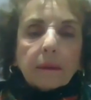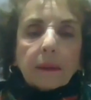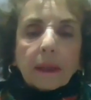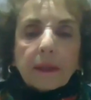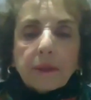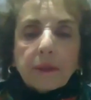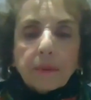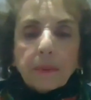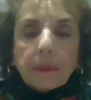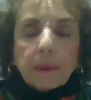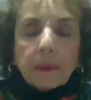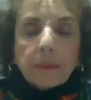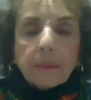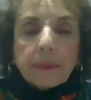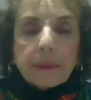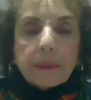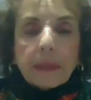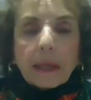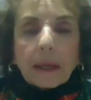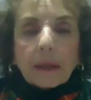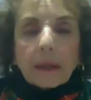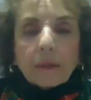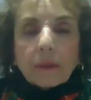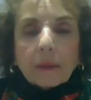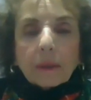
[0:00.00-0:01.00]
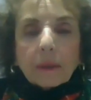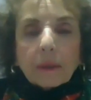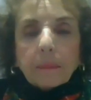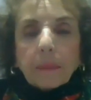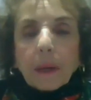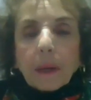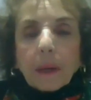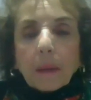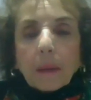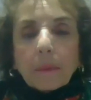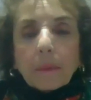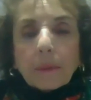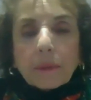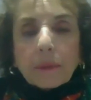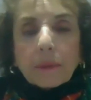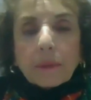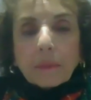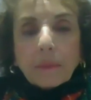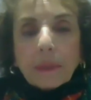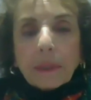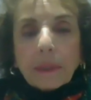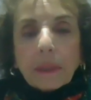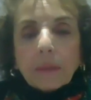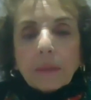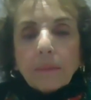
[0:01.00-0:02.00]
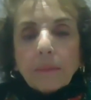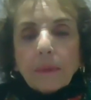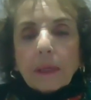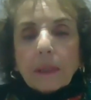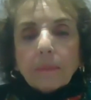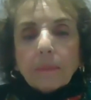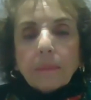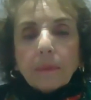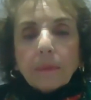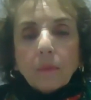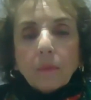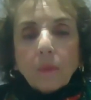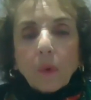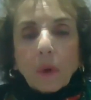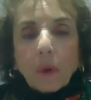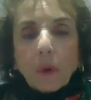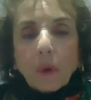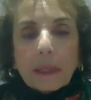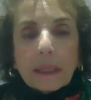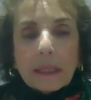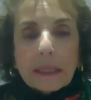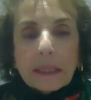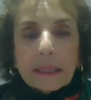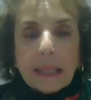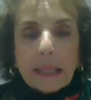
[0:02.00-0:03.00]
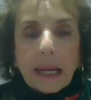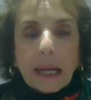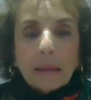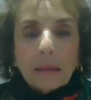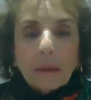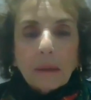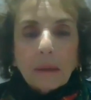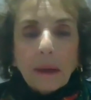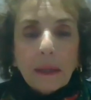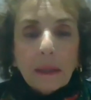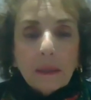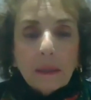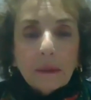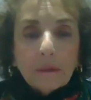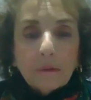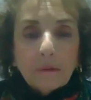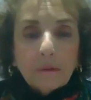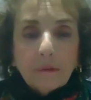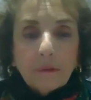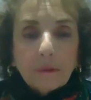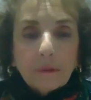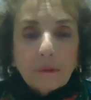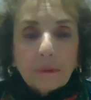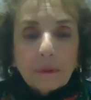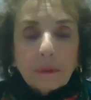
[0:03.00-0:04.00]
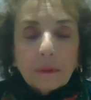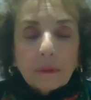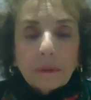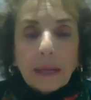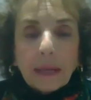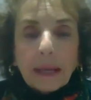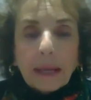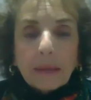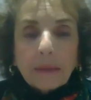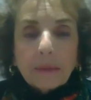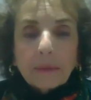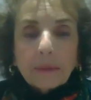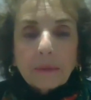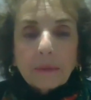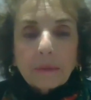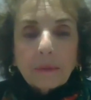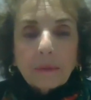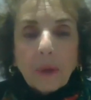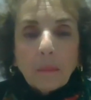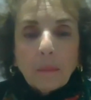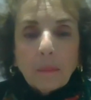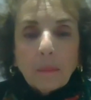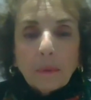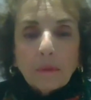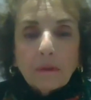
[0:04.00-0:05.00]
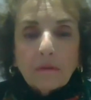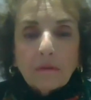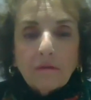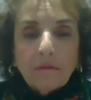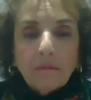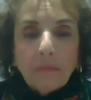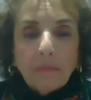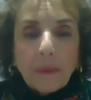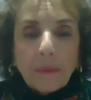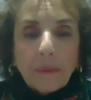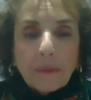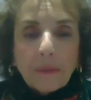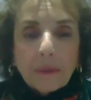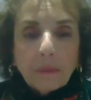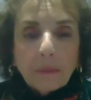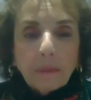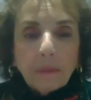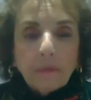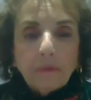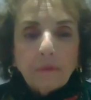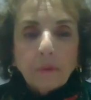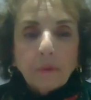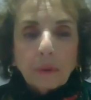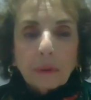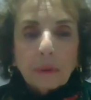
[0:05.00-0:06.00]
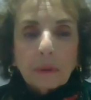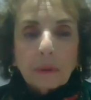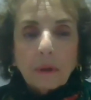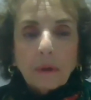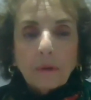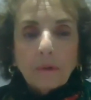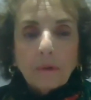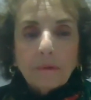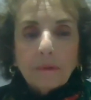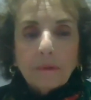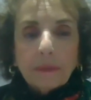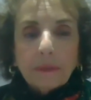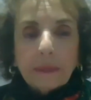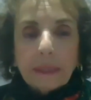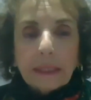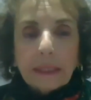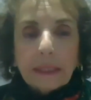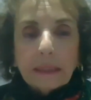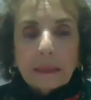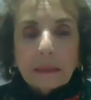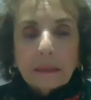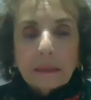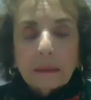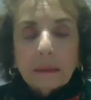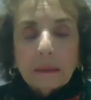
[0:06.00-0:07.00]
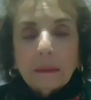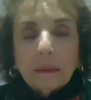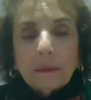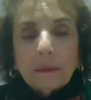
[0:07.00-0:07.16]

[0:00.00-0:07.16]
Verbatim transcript: that's when it was actually published. And we had already been walking Staten Island for the last number of months before COVID hit.